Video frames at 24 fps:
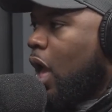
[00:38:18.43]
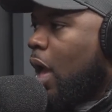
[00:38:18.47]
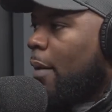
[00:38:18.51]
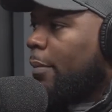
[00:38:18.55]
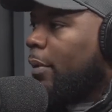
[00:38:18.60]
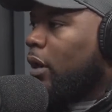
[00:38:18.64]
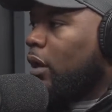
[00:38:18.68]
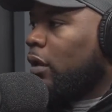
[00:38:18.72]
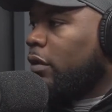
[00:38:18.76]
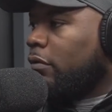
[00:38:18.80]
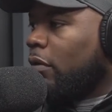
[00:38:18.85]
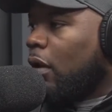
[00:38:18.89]
I'm
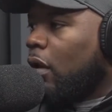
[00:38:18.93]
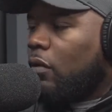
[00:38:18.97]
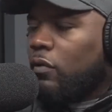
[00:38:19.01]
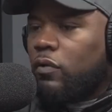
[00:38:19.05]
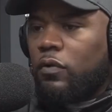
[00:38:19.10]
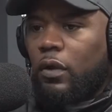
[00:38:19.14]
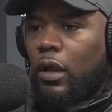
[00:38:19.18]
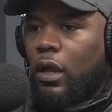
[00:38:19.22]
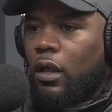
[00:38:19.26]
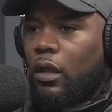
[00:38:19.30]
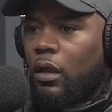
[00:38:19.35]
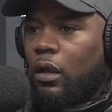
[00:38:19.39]
gonna do
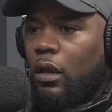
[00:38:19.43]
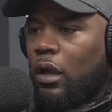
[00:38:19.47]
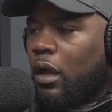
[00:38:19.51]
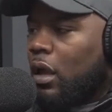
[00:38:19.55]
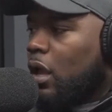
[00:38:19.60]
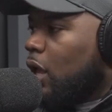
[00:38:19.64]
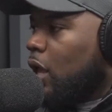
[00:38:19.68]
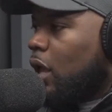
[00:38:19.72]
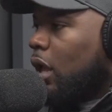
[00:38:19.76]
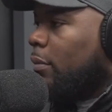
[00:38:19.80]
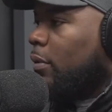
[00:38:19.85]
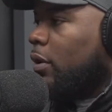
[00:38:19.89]
wholesaling.
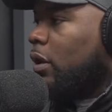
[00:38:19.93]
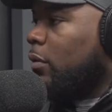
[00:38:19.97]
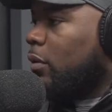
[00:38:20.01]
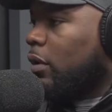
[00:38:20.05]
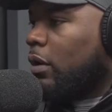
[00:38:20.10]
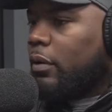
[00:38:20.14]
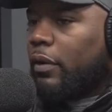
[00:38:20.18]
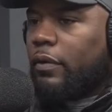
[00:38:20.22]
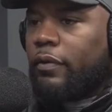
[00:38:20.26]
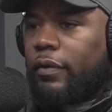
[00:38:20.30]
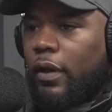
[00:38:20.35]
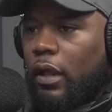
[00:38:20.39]
I'm gonna work
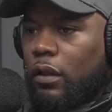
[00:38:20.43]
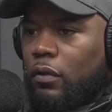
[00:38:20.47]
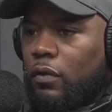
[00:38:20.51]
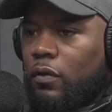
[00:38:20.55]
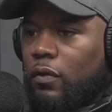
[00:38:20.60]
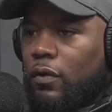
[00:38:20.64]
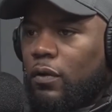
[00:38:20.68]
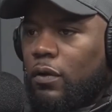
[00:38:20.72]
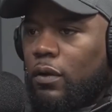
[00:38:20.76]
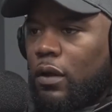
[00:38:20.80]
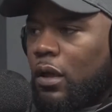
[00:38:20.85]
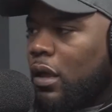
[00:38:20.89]
with sellers.
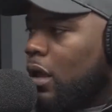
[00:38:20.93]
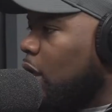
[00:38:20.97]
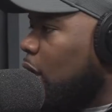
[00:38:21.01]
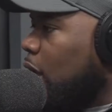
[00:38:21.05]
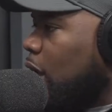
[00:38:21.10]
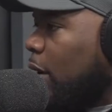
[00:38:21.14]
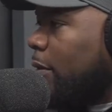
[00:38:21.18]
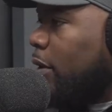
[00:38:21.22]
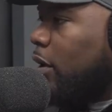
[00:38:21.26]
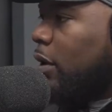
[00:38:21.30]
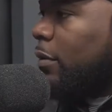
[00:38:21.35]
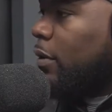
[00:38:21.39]
I'm
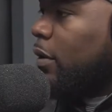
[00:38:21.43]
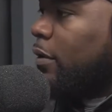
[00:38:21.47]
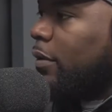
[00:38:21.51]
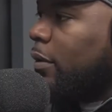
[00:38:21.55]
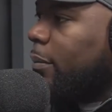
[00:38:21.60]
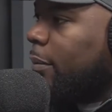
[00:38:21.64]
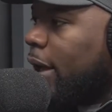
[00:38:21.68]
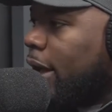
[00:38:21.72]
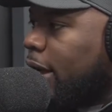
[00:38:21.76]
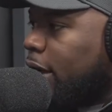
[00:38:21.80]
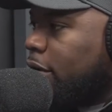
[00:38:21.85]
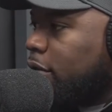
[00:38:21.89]
gonna work with
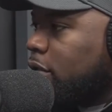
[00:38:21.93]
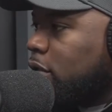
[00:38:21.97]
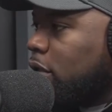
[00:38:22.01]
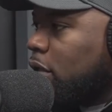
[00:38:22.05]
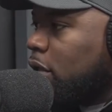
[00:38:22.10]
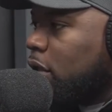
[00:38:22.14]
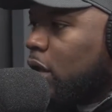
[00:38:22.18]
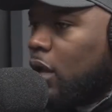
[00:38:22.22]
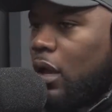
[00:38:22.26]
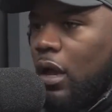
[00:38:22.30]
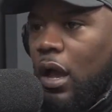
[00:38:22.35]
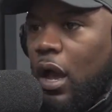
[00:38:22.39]
buyers.
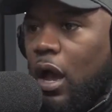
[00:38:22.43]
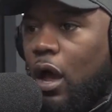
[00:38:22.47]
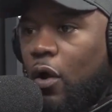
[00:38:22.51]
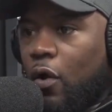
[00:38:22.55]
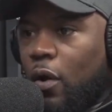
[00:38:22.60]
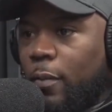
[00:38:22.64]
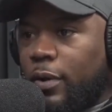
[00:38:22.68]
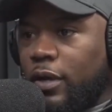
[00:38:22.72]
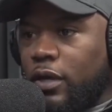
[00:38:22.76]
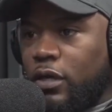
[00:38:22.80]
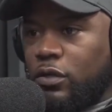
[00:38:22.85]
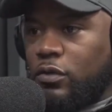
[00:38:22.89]
Oh, I'm
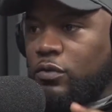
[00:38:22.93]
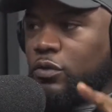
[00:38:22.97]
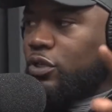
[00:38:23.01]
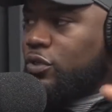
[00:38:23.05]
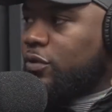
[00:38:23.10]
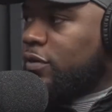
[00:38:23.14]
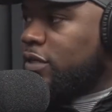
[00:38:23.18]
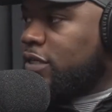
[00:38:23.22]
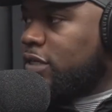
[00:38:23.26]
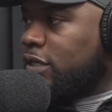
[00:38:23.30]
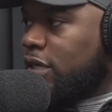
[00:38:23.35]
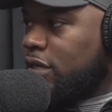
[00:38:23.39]
gonna do
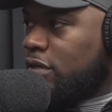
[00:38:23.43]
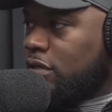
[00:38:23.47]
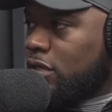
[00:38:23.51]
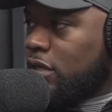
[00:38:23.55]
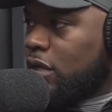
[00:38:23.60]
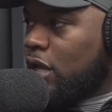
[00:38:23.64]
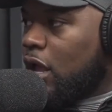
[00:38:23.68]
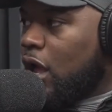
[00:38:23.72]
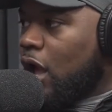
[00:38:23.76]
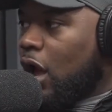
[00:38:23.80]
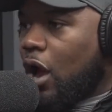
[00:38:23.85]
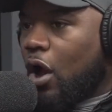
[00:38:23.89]
short sales.
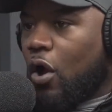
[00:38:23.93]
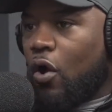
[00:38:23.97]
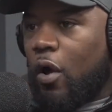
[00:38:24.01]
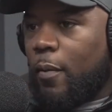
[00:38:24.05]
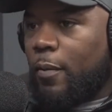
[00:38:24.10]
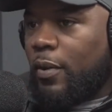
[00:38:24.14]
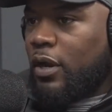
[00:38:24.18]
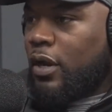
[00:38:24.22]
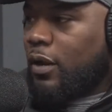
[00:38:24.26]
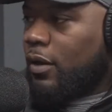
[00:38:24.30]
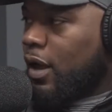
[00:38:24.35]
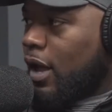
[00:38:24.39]
Oh, I'm
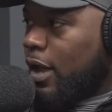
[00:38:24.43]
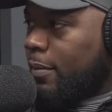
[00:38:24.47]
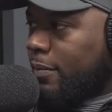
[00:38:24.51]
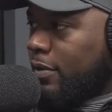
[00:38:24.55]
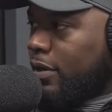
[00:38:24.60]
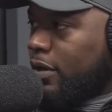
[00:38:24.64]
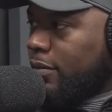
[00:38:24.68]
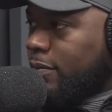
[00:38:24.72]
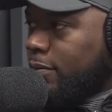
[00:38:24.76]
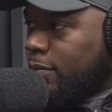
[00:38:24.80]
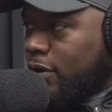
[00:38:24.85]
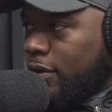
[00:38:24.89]

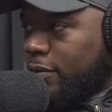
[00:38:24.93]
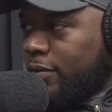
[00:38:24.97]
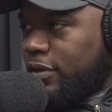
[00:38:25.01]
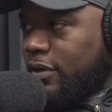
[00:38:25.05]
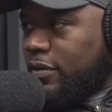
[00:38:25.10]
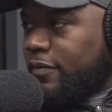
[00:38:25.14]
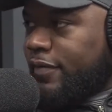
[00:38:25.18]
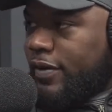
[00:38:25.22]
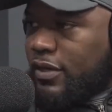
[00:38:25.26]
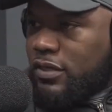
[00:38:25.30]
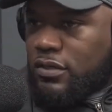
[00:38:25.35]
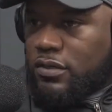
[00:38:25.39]
gonna work with
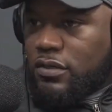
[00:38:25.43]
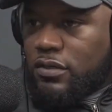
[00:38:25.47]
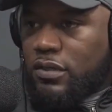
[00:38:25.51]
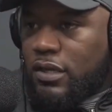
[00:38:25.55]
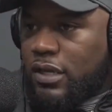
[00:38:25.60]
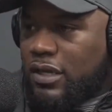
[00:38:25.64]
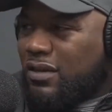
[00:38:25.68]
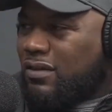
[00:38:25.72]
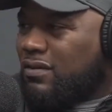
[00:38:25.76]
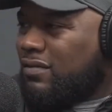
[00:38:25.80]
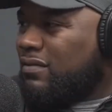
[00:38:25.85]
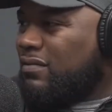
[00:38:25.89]
investors.
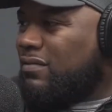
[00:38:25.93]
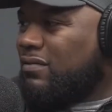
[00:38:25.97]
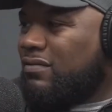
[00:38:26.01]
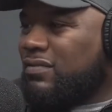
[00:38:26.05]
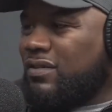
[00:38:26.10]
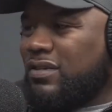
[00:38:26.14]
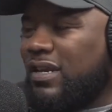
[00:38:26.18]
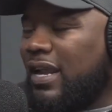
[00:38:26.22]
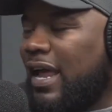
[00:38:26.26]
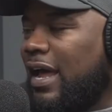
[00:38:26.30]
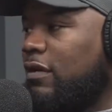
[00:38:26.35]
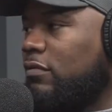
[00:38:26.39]
Like,
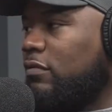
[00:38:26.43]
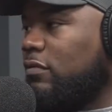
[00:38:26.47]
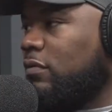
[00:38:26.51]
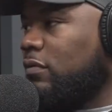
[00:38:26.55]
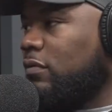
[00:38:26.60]
sit down.